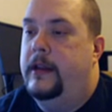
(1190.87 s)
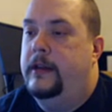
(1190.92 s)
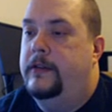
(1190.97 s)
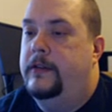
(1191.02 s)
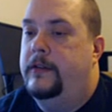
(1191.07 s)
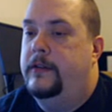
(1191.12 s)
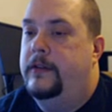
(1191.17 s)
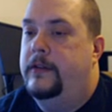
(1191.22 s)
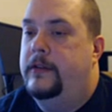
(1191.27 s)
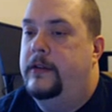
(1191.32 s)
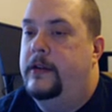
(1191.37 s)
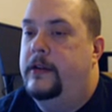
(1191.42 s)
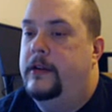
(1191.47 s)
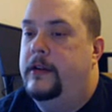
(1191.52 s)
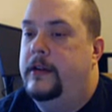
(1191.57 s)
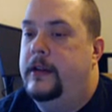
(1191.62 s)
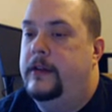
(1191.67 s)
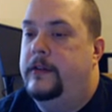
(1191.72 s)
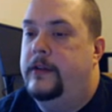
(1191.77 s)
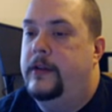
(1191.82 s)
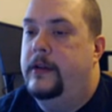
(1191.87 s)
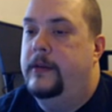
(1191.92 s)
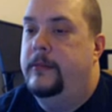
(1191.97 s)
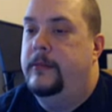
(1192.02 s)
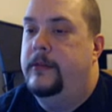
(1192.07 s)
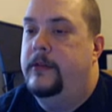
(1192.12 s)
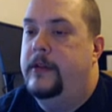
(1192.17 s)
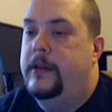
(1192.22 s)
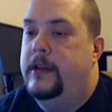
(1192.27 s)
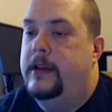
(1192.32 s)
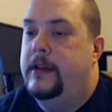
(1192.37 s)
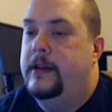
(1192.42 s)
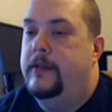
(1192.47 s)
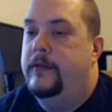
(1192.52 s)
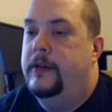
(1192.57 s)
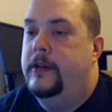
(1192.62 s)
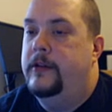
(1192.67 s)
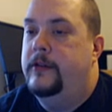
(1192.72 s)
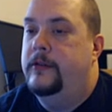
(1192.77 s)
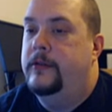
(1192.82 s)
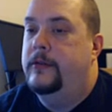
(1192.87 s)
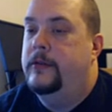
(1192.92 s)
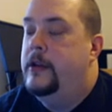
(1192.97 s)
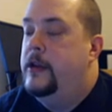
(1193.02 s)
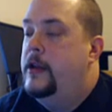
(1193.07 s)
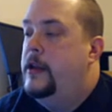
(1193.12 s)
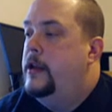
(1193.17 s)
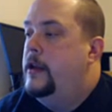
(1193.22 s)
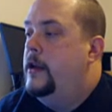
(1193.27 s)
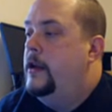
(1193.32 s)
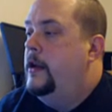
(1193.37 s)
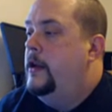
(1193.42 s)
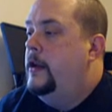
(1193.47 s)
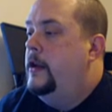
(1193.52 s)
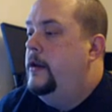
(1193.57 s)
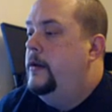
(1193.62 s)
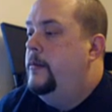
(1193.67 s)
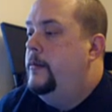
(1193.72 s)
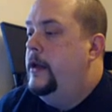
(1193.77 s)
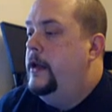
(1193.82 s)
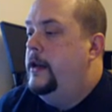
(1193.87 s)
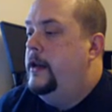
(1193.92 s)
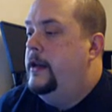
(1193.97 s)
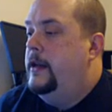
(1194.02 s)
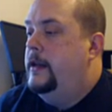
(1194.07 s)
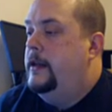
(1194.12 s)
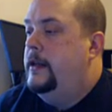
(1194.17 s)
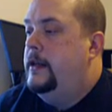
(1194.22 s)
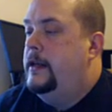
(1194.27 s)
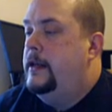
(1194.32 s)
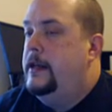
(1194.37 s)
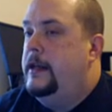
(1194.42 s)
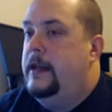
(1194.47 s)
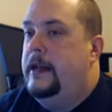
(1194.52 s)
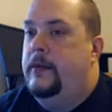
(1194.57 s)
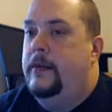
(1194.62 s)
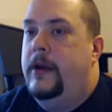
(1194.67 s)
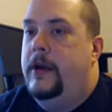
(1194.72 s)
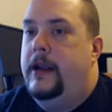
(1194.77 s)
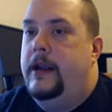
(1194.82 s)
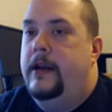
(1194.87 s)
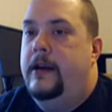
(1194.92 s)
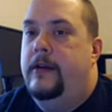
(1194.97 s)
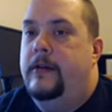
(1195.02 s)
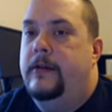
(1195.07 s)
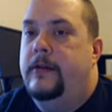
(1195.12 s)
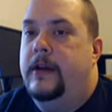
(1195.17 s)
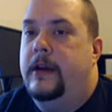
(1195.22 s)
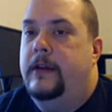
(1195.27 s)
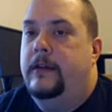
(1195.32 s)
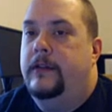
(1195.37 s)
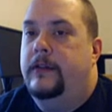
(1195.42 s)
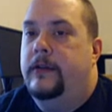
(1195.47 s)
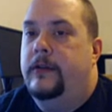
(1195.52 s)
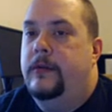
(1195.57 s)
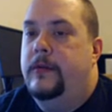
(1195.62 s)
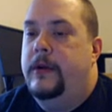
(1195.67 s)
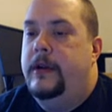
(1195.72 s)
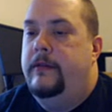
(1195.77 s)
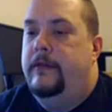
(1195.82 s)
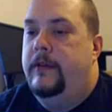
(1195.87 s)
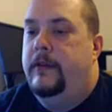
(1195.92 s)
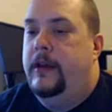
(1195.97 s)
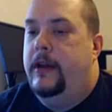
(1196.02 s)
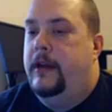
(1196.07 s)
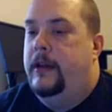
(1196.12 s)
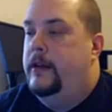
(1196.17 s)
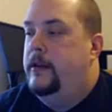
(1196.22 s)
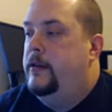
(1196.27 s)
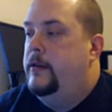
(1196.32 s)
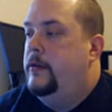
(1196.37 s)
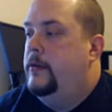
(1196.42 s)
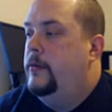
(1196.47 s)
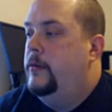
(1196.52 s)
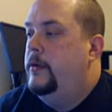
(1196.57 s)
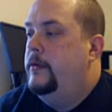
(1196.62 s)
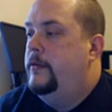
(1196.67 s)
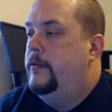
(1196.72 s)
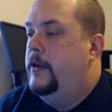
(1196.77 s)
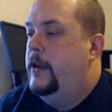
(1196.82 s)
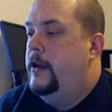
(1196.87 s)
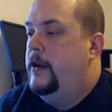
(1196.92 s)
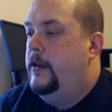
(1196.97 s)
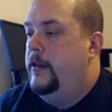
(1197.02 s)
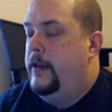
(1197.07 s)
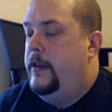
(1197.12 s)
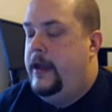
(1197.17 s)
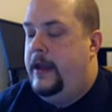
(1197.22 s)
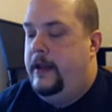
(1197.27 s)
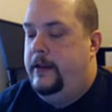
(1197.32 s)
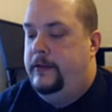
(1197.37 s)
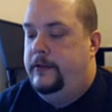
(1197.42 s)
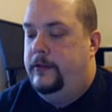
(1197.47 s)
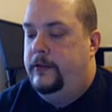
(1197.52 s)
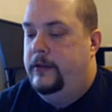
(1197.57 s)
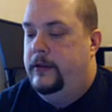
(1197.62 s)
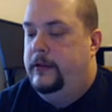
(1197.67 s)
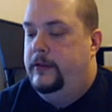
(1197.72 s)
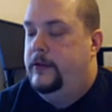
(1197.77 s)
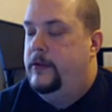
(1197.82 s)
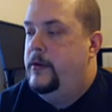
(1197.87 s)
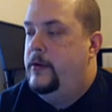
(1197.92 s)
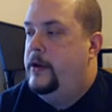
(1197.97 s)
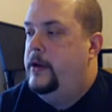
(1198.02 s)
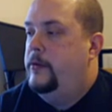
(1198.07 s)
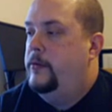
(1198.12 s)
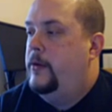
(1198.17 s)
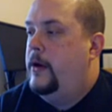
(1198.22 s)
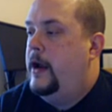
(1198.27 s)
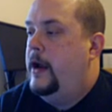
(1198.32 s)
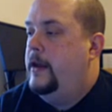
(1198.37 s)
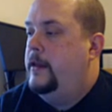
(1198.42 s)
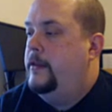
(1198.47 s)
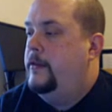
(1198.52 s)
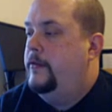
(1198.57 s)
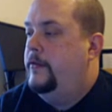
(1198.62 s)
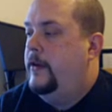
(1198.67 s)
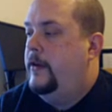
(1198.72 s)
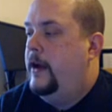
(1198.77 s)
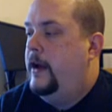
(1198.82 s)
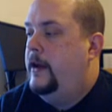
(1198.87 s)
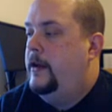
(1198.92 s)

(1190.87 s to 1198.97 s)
That's up to the individual. But anyway, okay, so we've done all that, so let's go ahead and write the